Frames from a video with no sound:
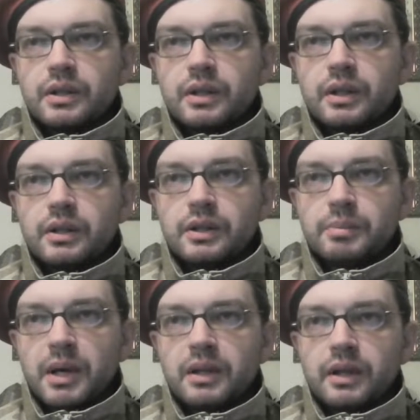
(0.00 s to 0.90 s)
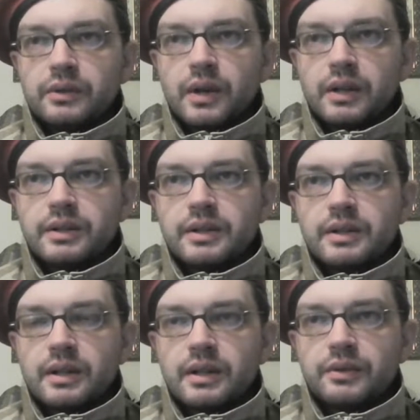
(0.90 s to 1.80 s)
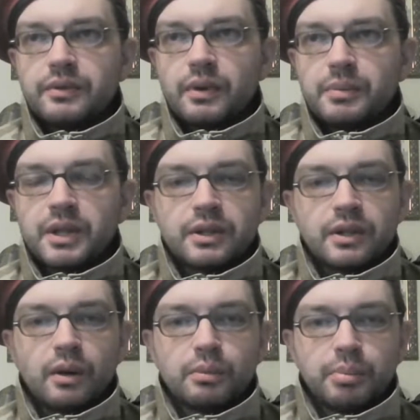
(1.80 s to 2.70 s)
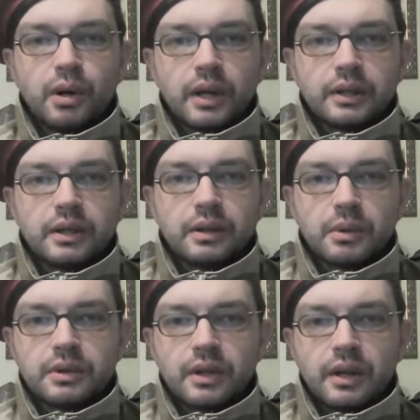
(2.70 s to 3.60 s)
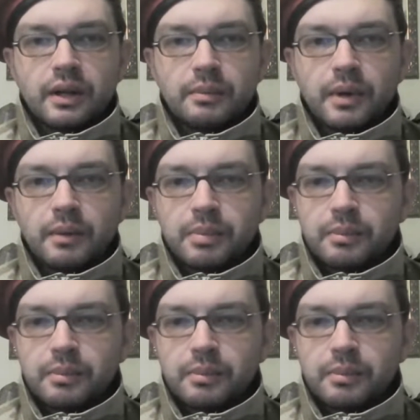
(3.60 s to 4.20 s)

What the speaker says: in Spain and France from his own pocket. He was a